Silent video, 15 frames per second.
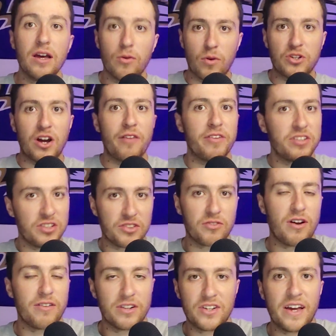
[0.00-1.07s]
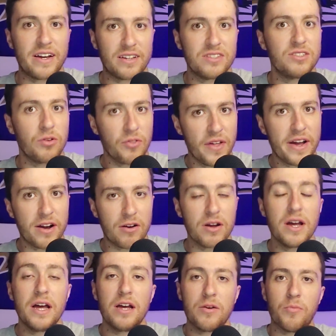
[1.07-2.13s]
which obviously the ground attack is still
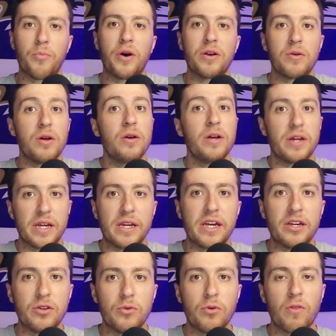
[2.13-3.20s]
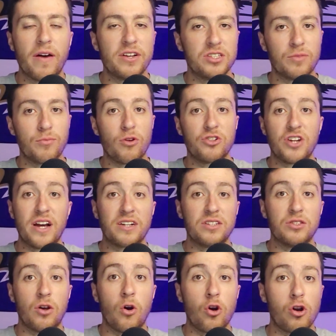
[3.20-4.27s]
there, but he utilized Lamar
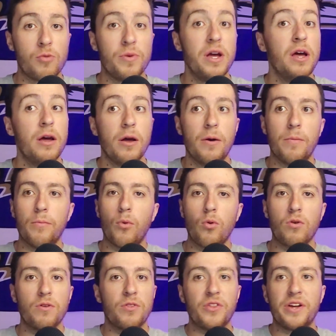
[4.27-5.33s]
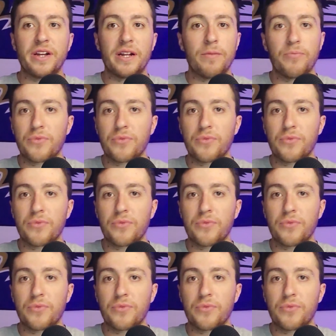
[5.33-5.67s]
Jackson's arm more than